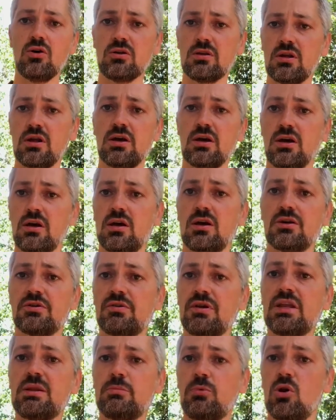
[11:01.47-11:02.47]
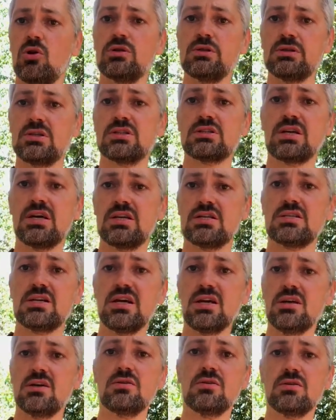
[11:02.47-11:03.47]
on the green ball in this case,
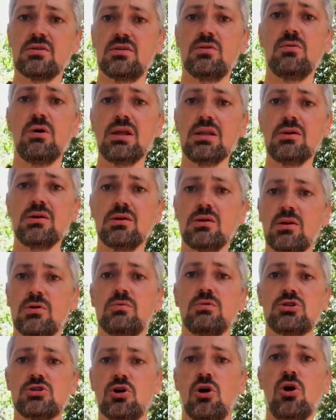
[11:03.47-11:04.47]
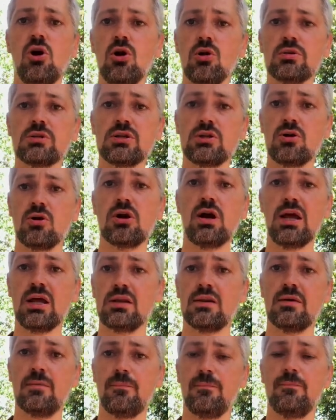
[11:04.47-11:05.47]
yeah, the one which you hold in your
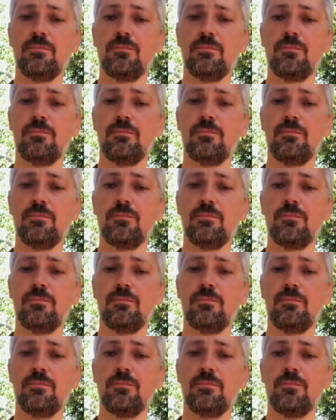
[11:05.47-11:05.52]
hand.